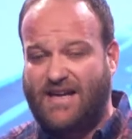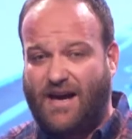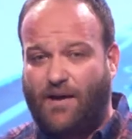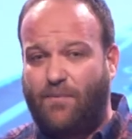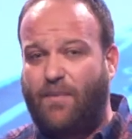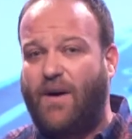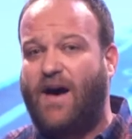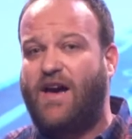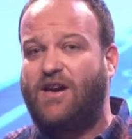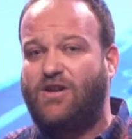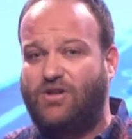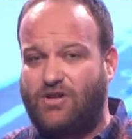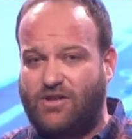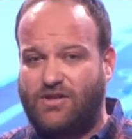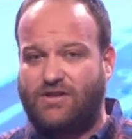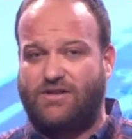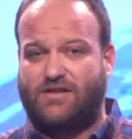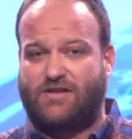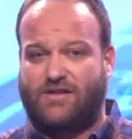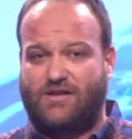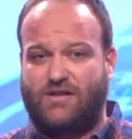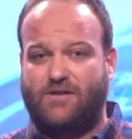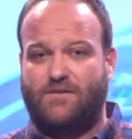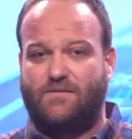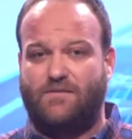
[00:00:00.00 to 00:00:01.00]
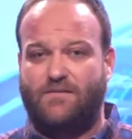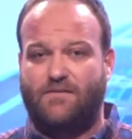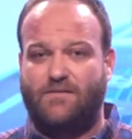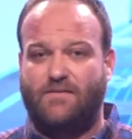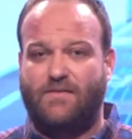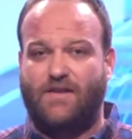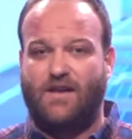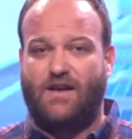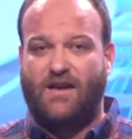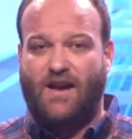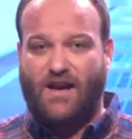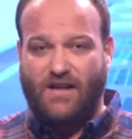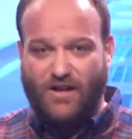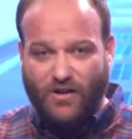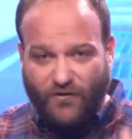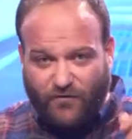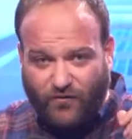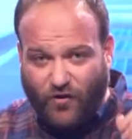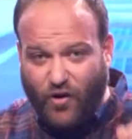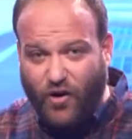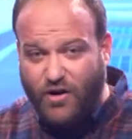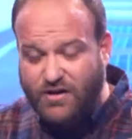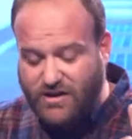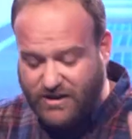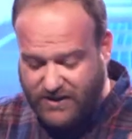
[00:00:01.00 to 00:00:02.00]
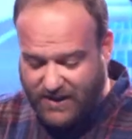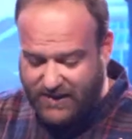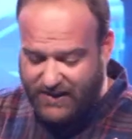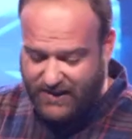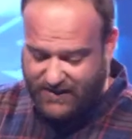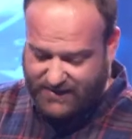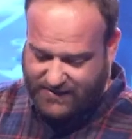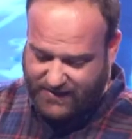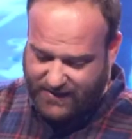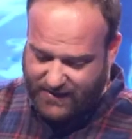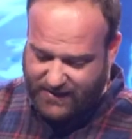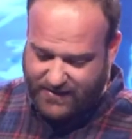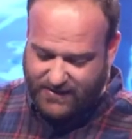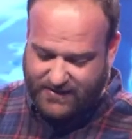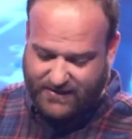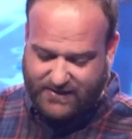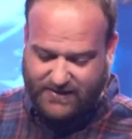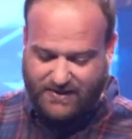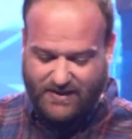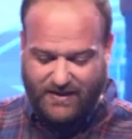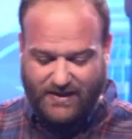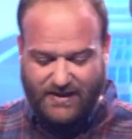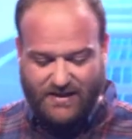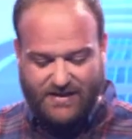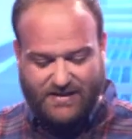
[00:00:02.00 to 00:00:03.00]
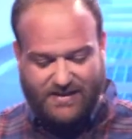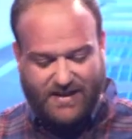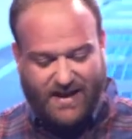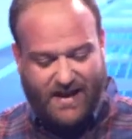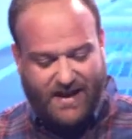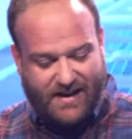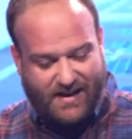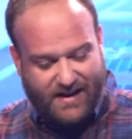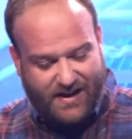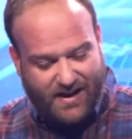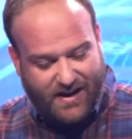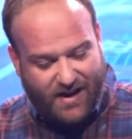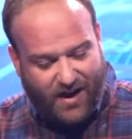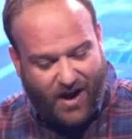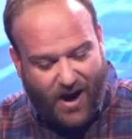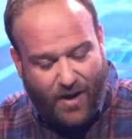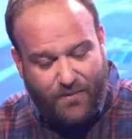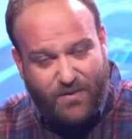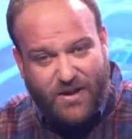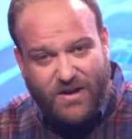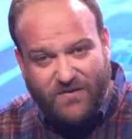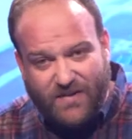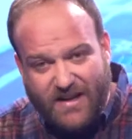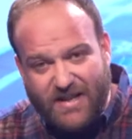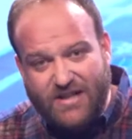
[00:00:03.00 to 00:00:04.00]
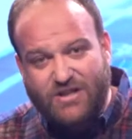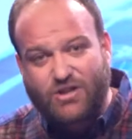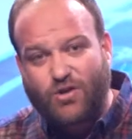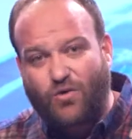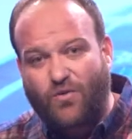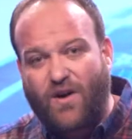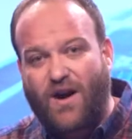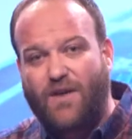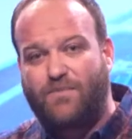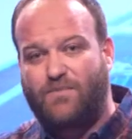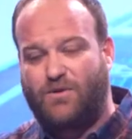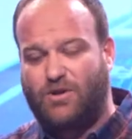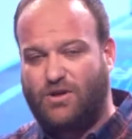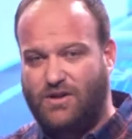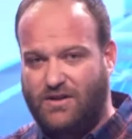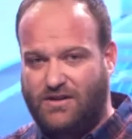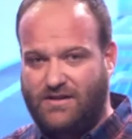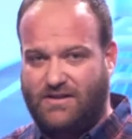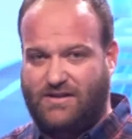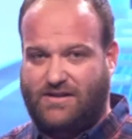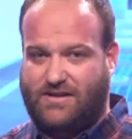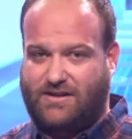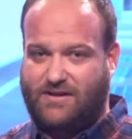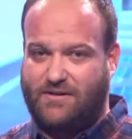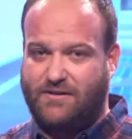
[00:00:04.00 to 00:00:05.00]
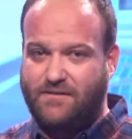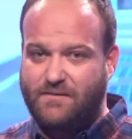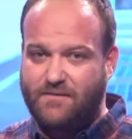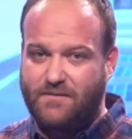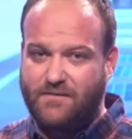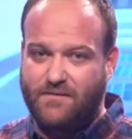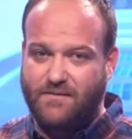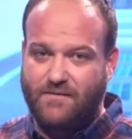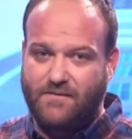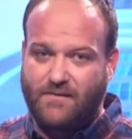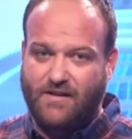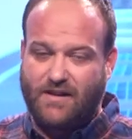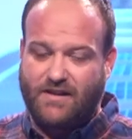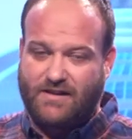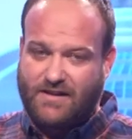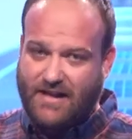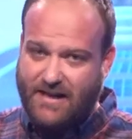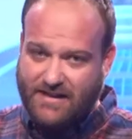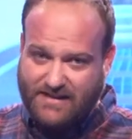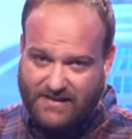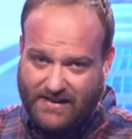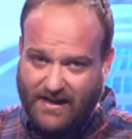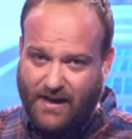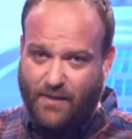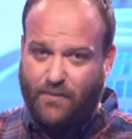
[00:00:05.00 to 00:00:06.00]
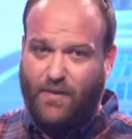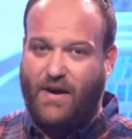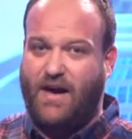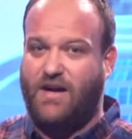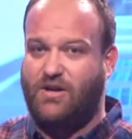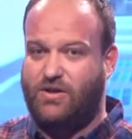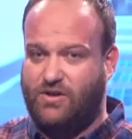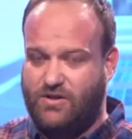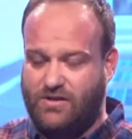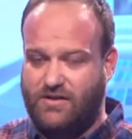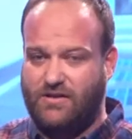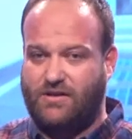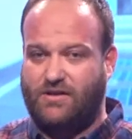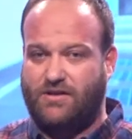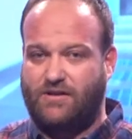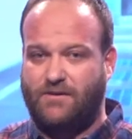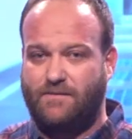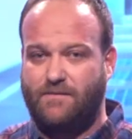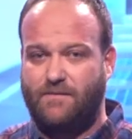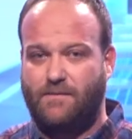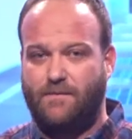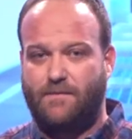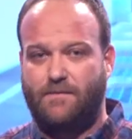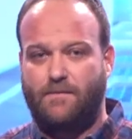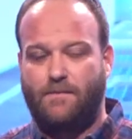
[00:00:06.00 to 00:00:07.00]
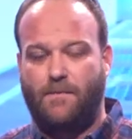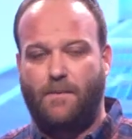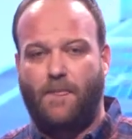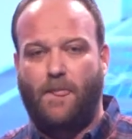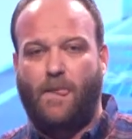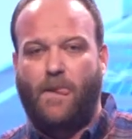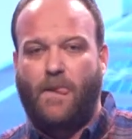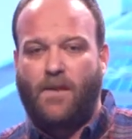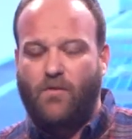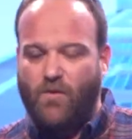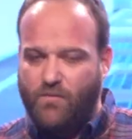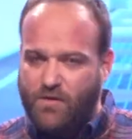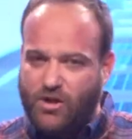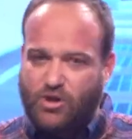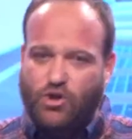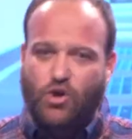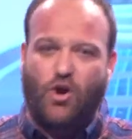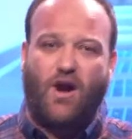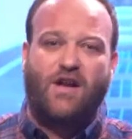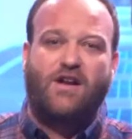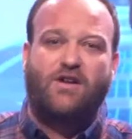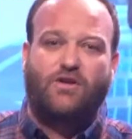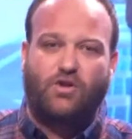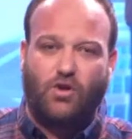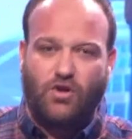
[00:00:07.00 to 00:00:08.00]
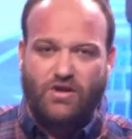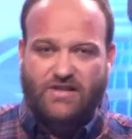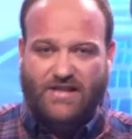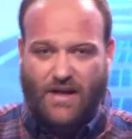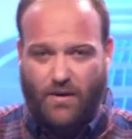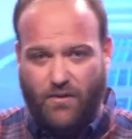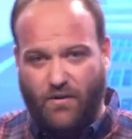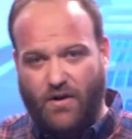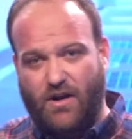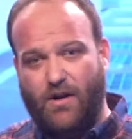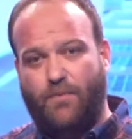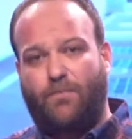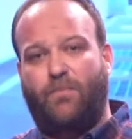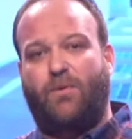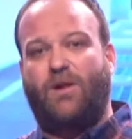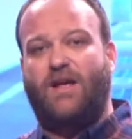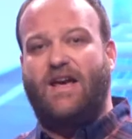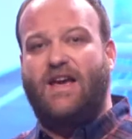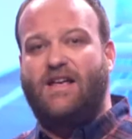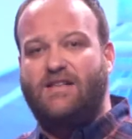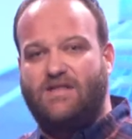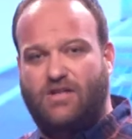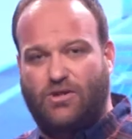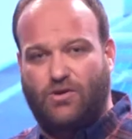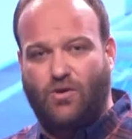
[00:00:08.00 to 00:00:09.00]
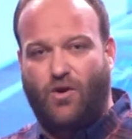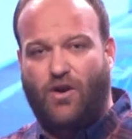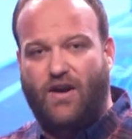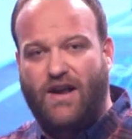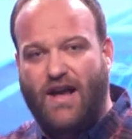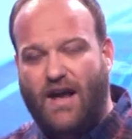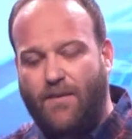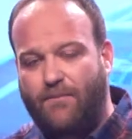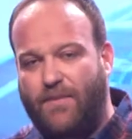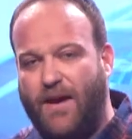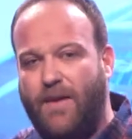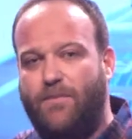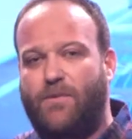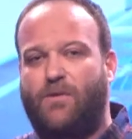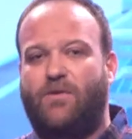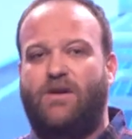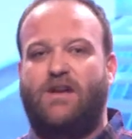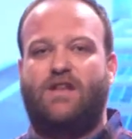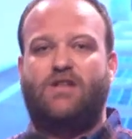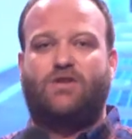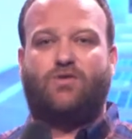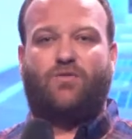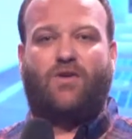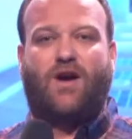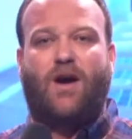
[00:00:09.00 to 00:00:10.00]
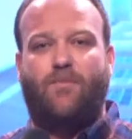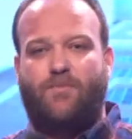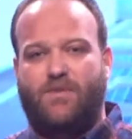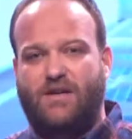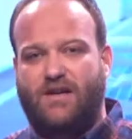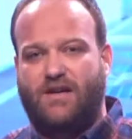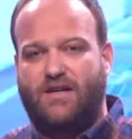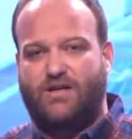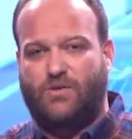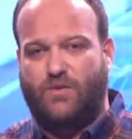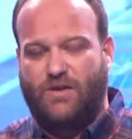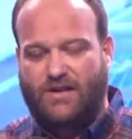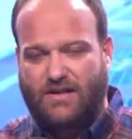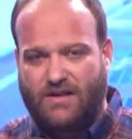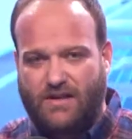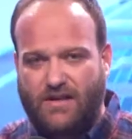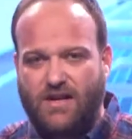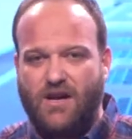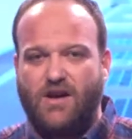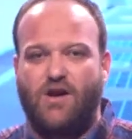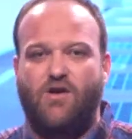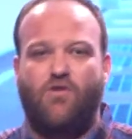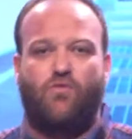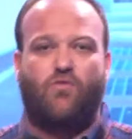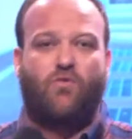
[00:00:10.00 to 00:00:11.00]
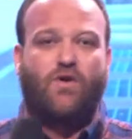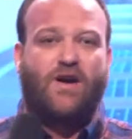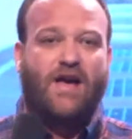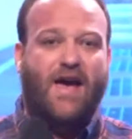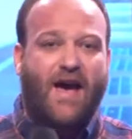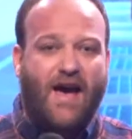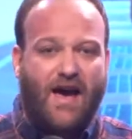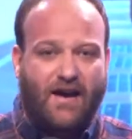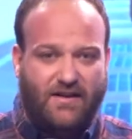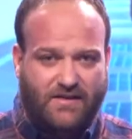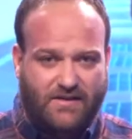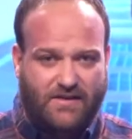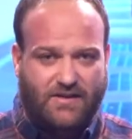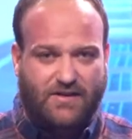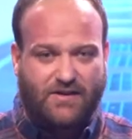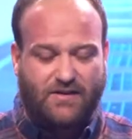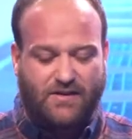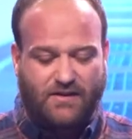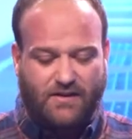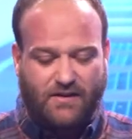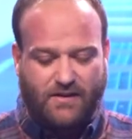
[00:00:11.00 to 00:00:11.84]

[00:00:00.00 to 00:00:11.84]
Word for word: our patience. And the first thing is this is that I believe interruptions test our patience. When we're trying to do something, we've got a plan sorted out, people are interrupting us, we can react.